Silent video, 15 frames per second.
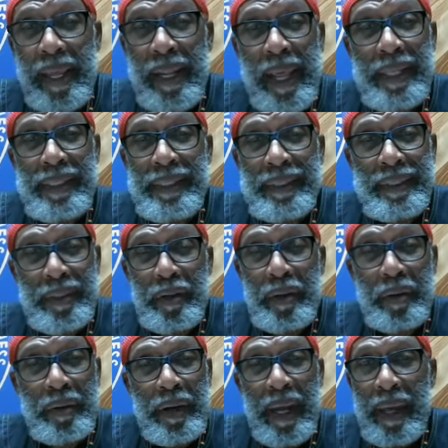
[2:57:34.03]
and that's, you
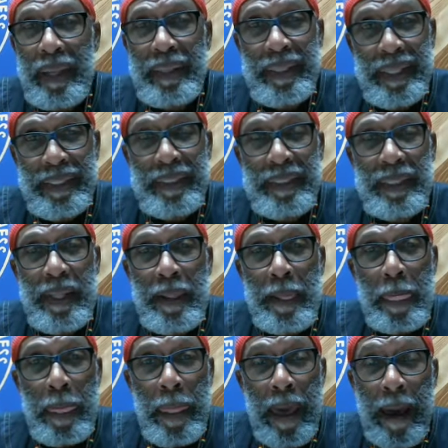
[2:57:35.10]
know, listen,
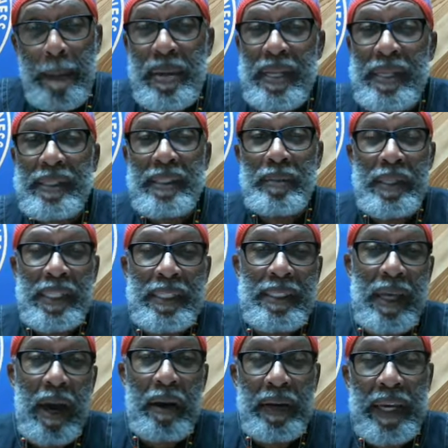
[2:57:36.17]
I've been in some of
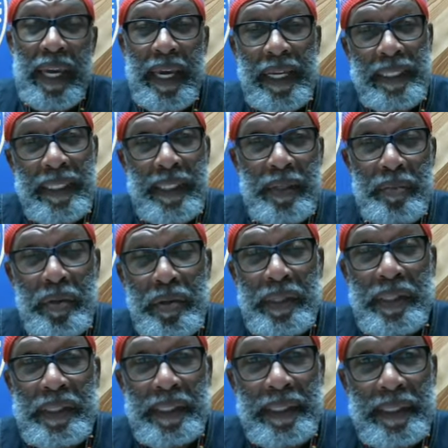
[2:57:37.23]
these Caucasian
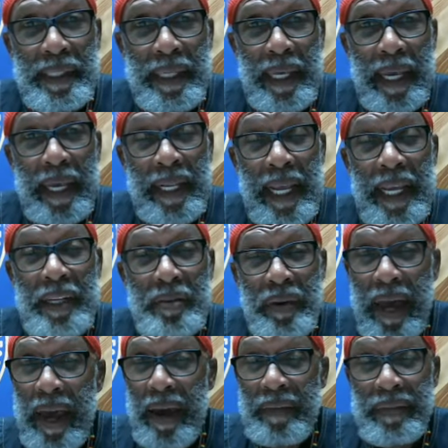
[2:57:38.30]
communities and they
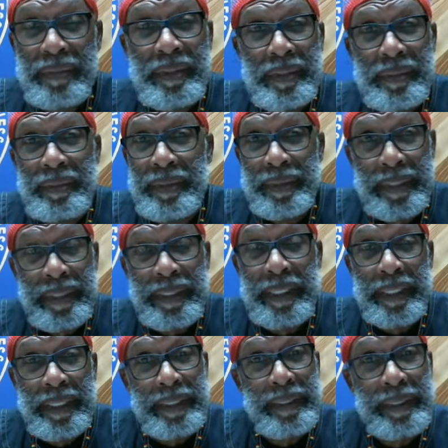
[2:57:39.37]
drive
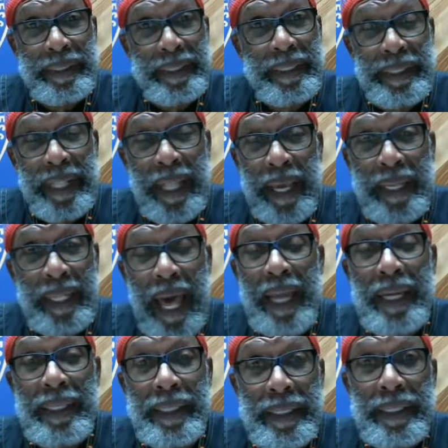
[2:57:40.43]
just, just like a
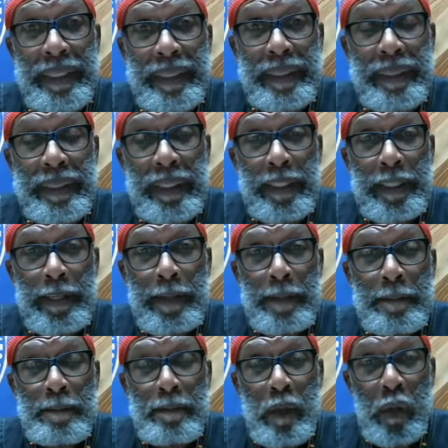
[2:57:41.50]
lot of us.
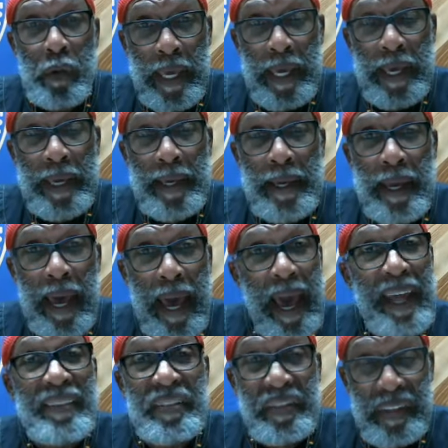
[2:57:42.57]
Okay?
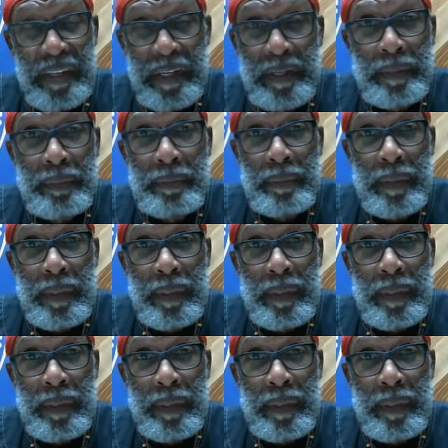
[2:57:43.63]
I've seen them.